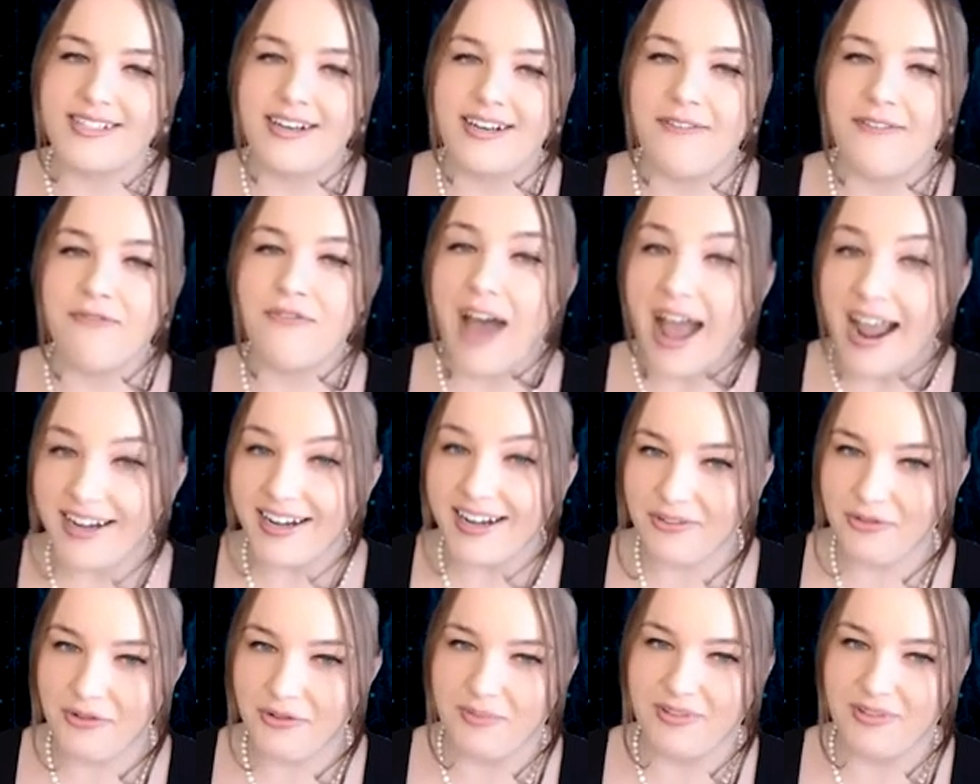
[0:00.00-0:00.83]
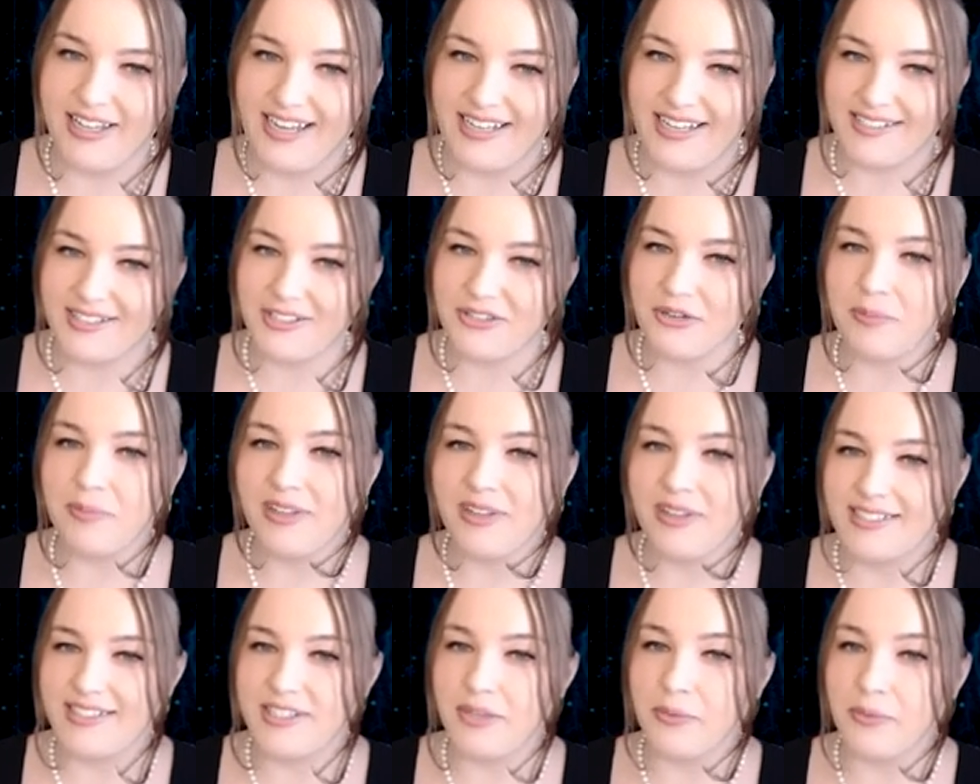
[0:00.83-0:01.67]
did a find and replace to
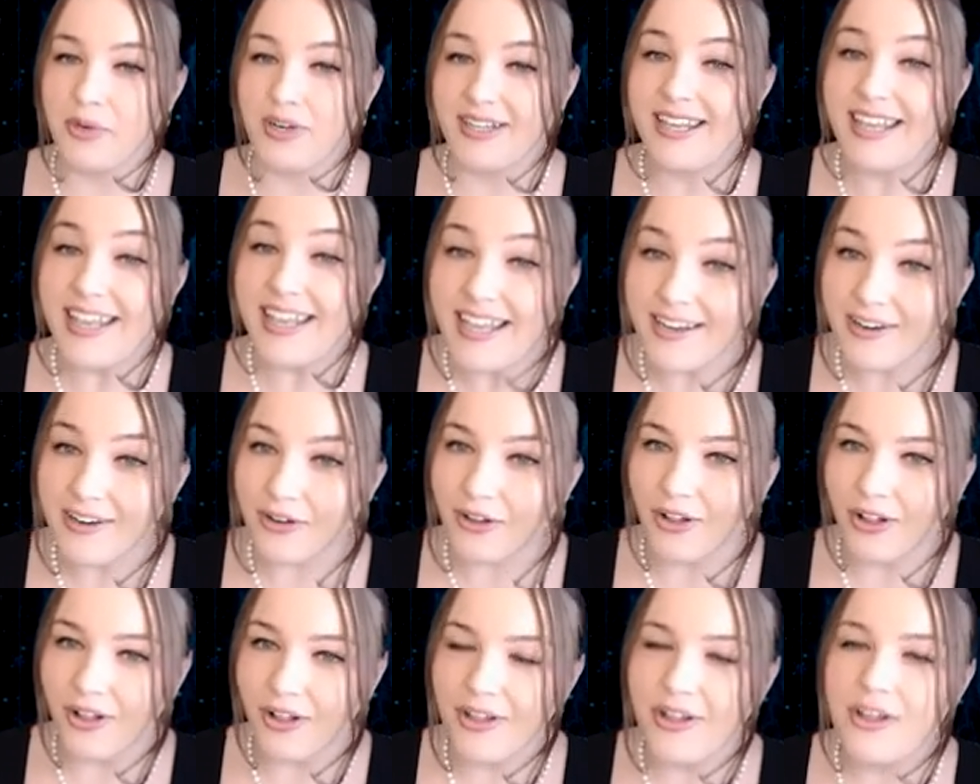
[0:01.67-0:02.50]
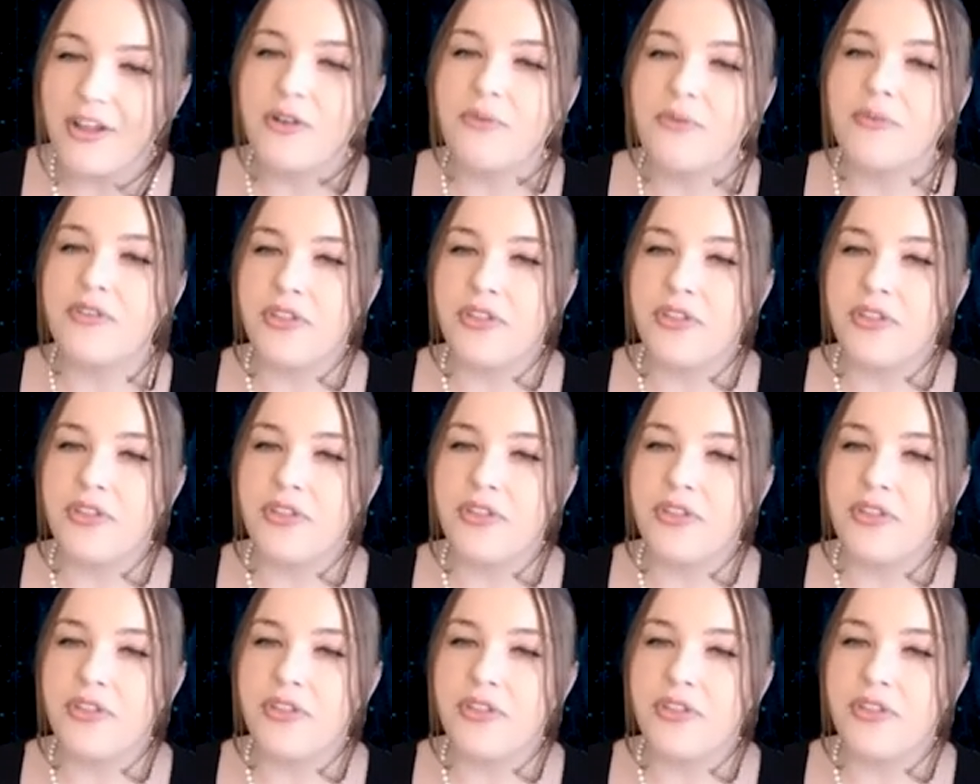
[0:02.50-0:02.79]
replace the word Kindle